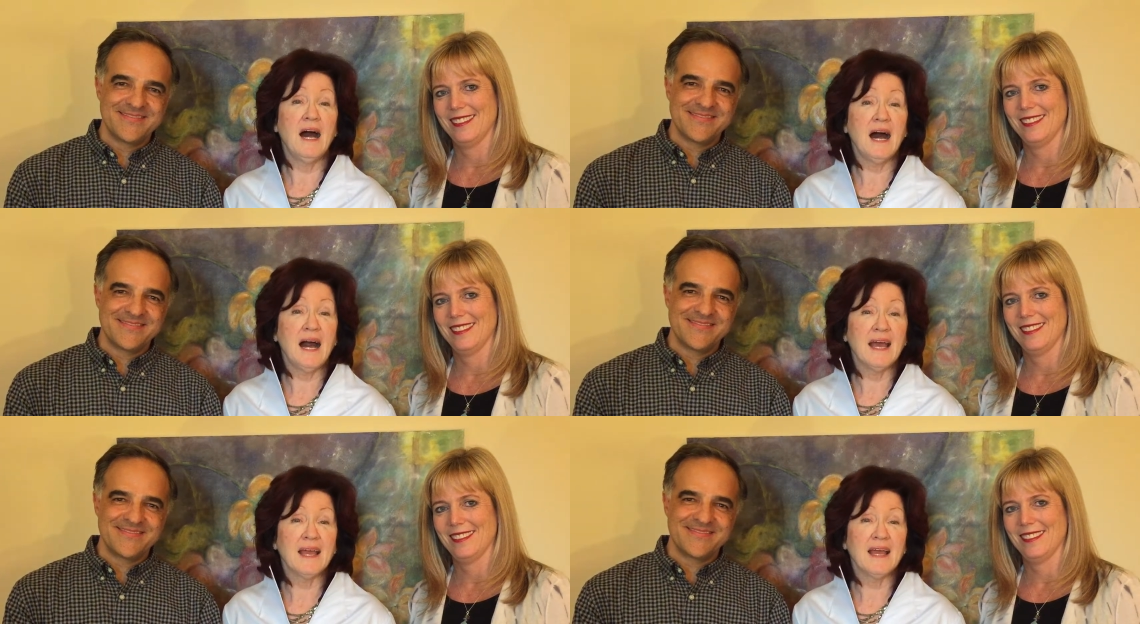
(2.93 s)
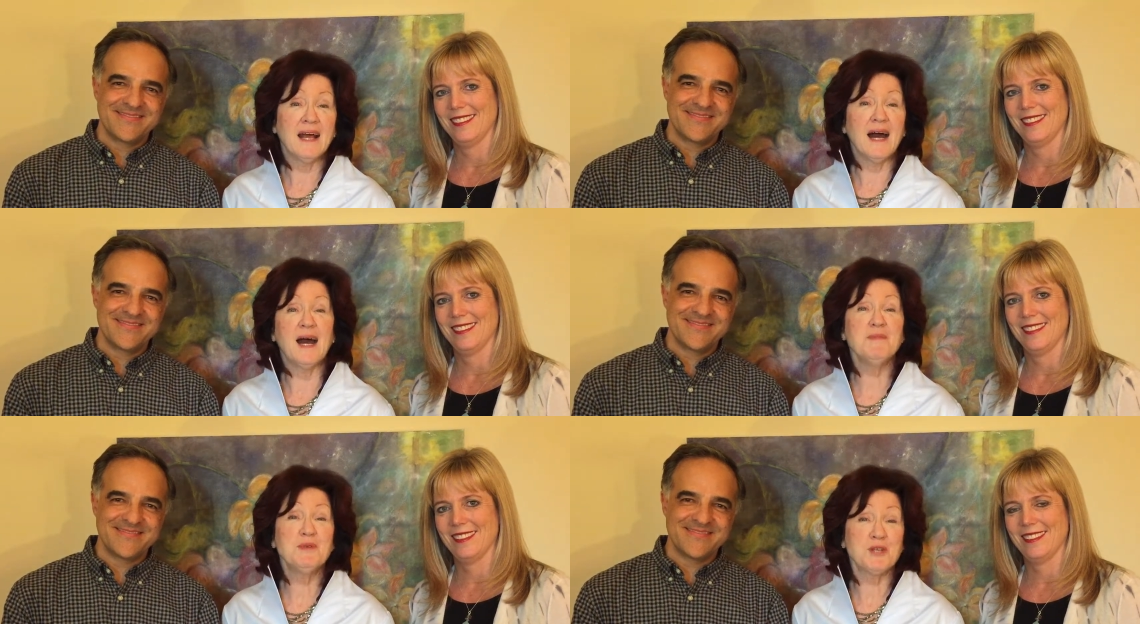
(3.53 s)
Speaker 1: Hi,
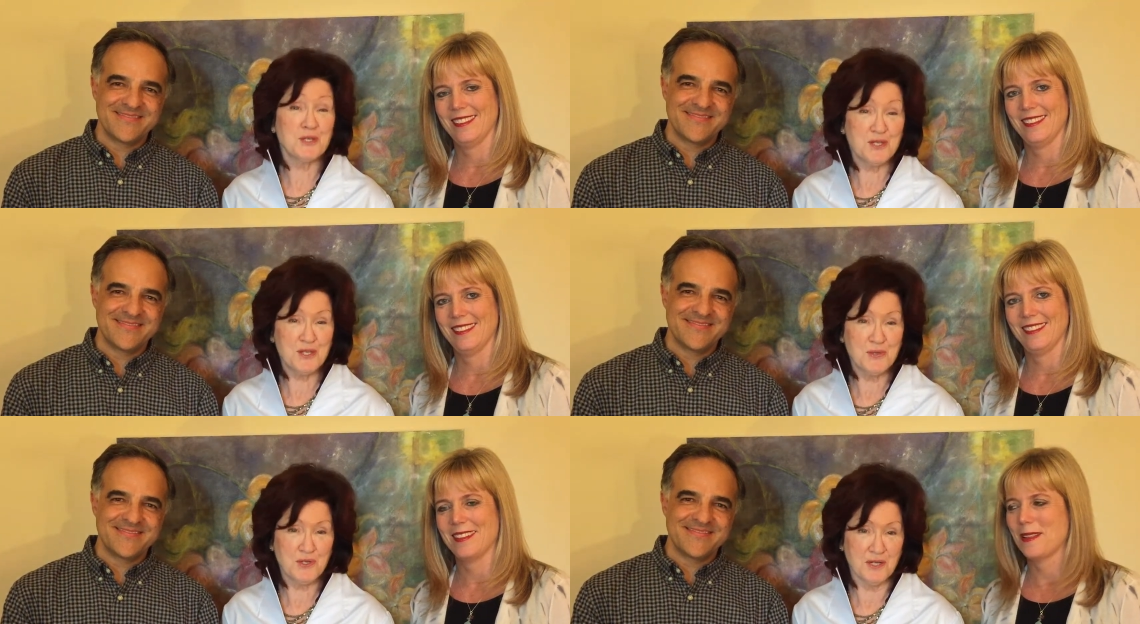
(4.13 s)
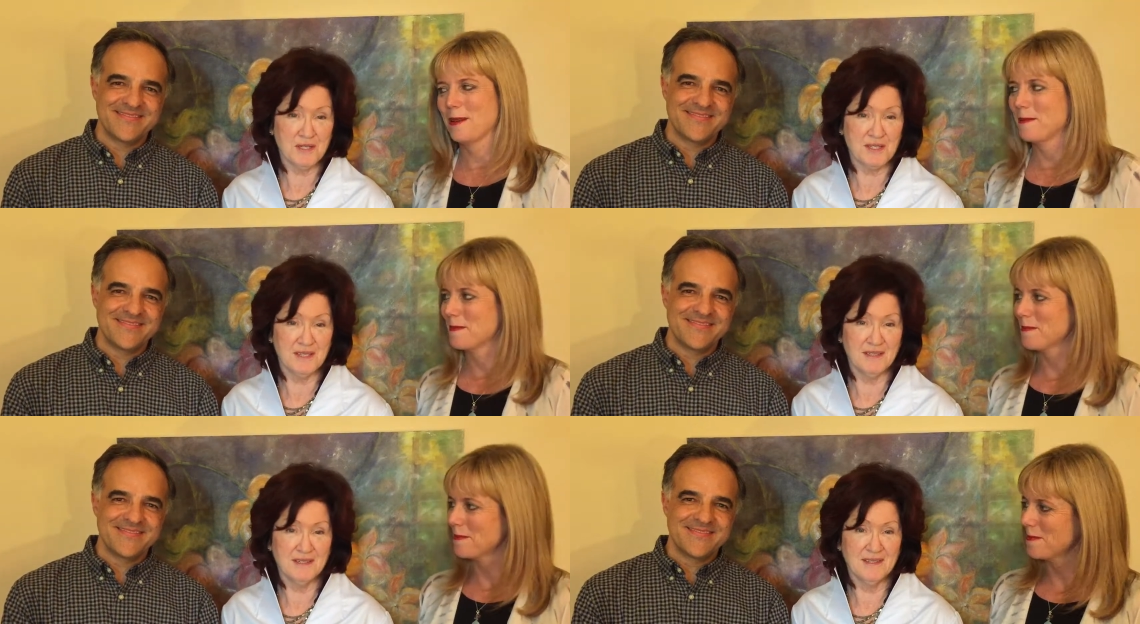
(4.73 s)
I'm Dr. Sue
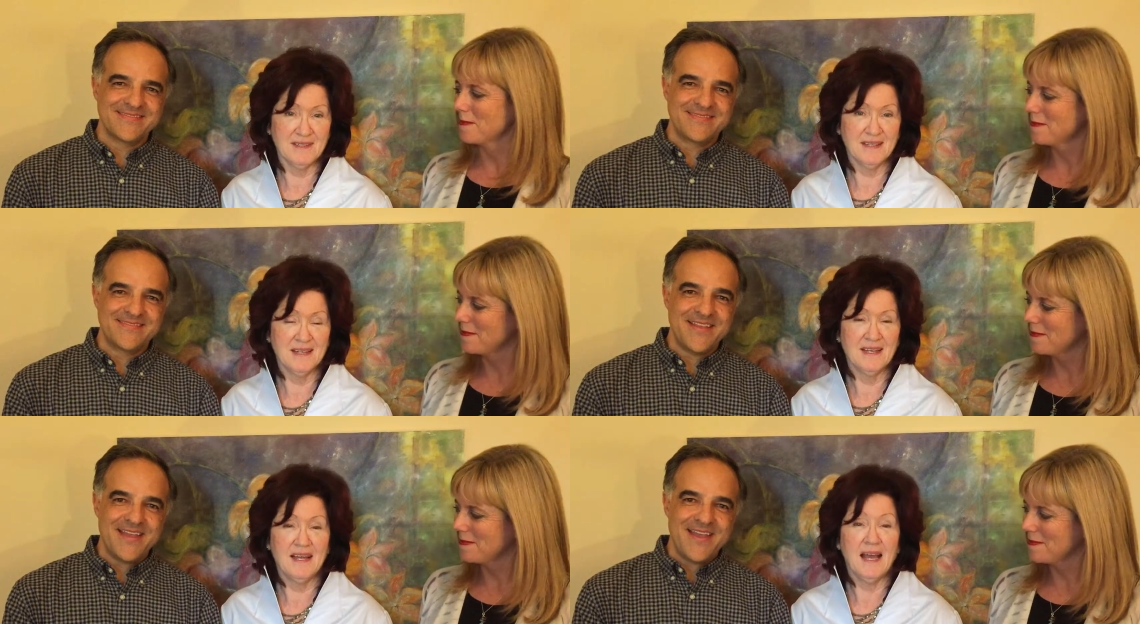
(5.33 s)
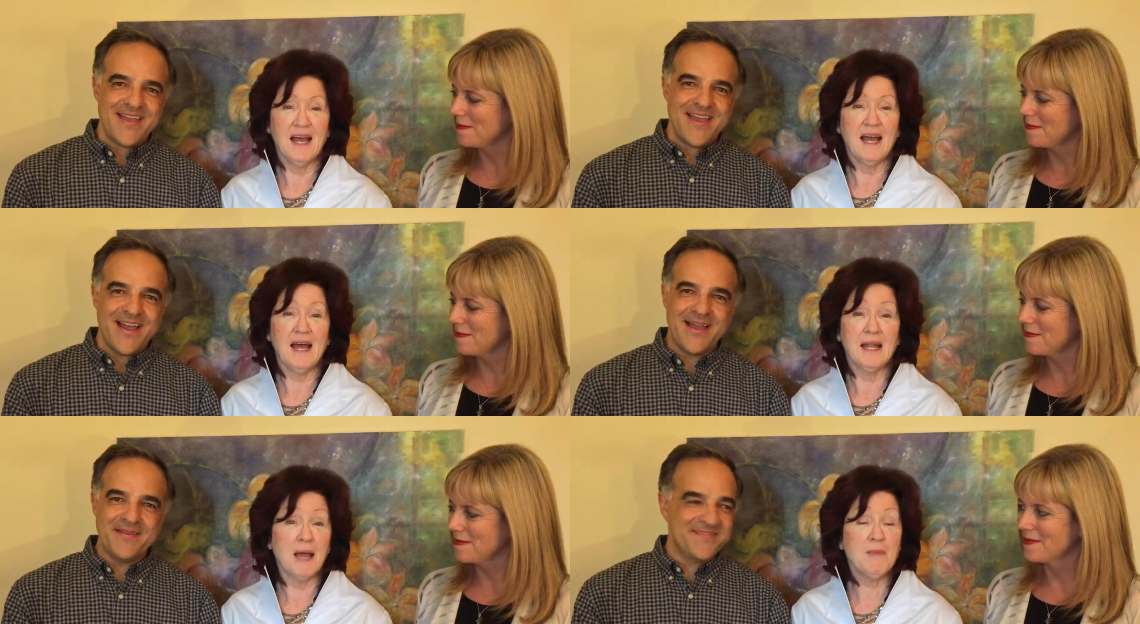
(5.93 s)
Johnson, and
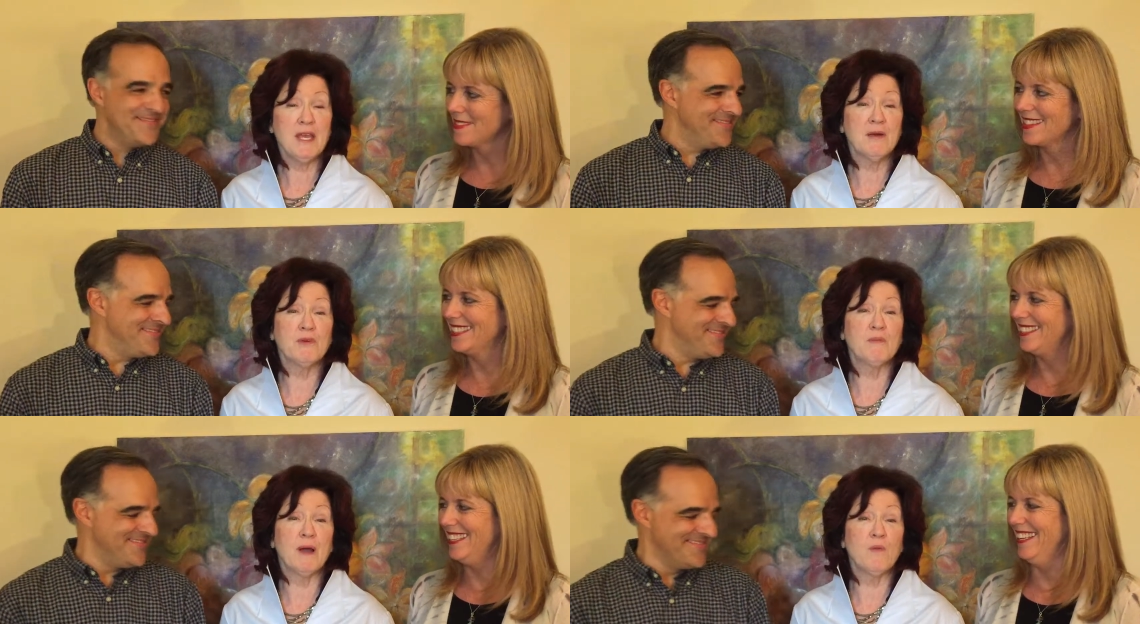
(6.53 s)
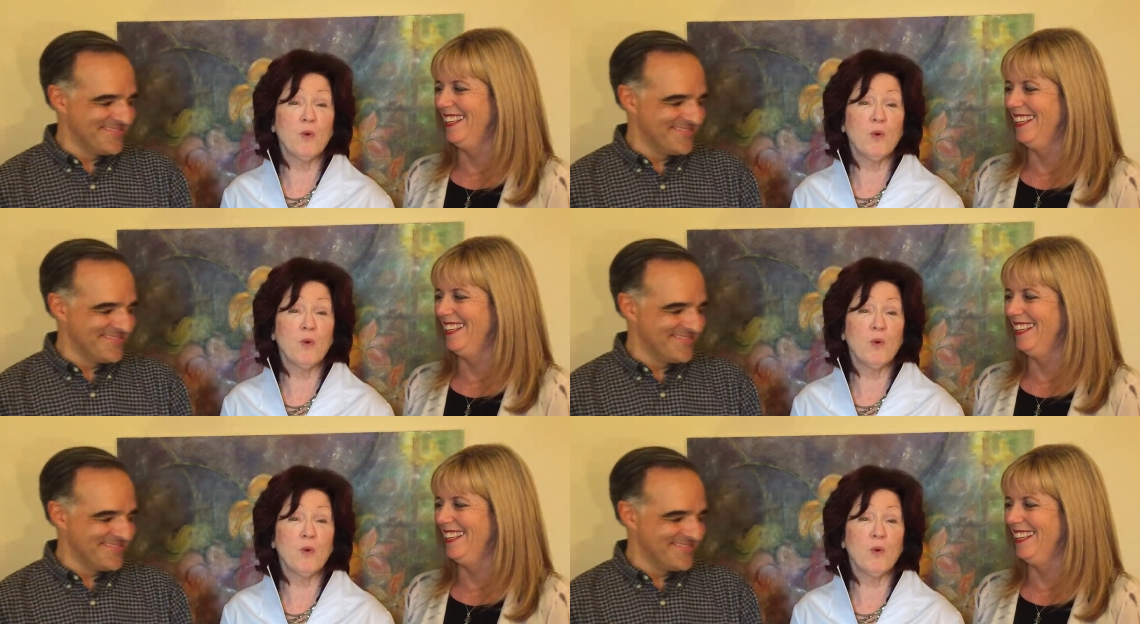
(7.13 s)
I'm, I'm here with my